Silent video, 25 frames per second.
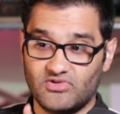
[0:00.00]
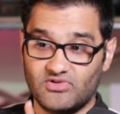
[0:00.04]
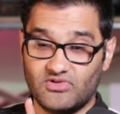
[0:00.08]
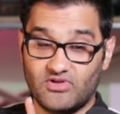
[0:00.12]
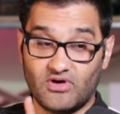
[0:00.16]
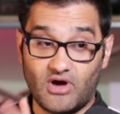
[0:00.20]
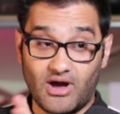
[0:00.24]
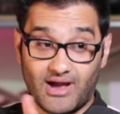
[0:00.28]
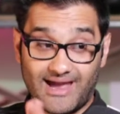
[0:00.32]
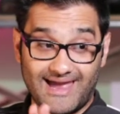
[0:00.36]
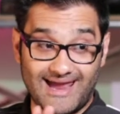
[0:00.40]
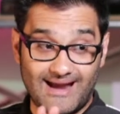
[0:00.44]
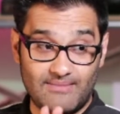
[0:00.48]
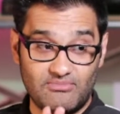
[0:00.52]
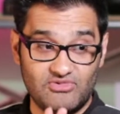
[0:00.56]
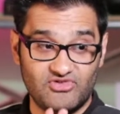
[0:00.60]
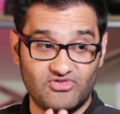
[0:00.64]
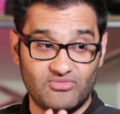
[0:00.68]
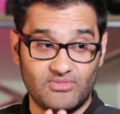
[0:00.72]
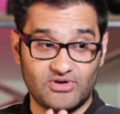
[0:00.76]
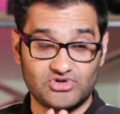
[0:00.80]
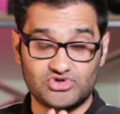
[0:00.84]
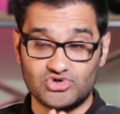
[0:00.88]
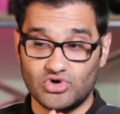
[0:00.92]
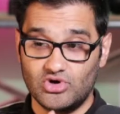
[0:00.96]
the cameras
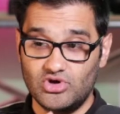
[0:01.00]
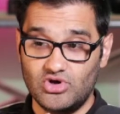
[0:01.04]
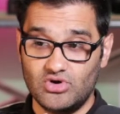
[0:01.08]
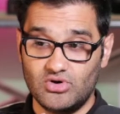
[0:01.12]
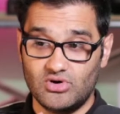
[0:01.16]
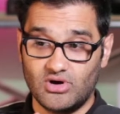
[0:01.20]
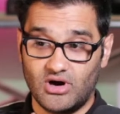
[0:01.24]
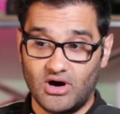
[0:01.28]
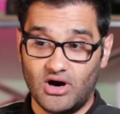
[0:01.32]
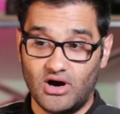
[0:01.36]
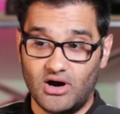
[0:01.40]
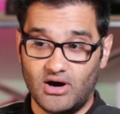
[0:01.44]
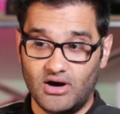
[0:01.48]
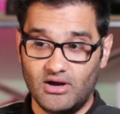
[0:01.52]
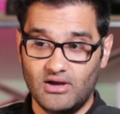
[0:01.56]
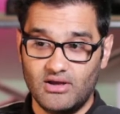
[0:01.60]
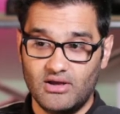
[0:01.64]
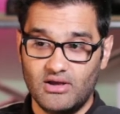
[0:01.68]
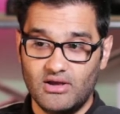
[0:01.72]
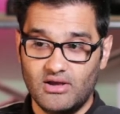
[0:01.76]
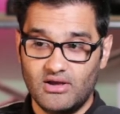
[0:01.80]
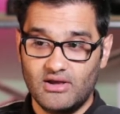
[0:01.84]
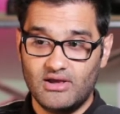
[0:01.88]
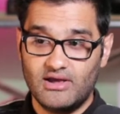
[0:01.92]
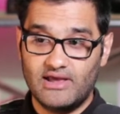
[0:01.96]
I'm going to show you are
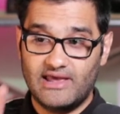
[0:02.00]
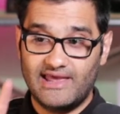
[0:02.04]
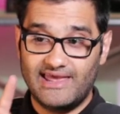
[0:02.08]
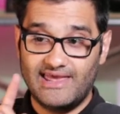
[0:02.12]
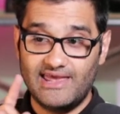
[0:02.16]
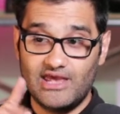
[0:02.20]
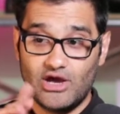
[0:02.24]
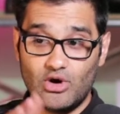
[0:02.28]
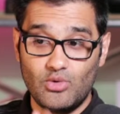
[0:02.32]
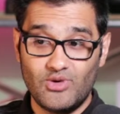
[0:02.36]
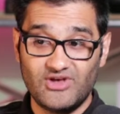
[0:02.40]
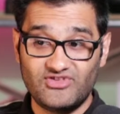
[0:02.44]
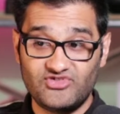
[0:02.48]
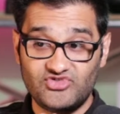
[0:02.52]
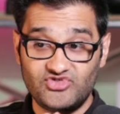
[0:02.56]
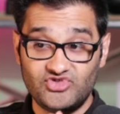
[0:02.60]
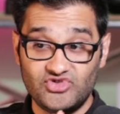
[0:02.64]
EOS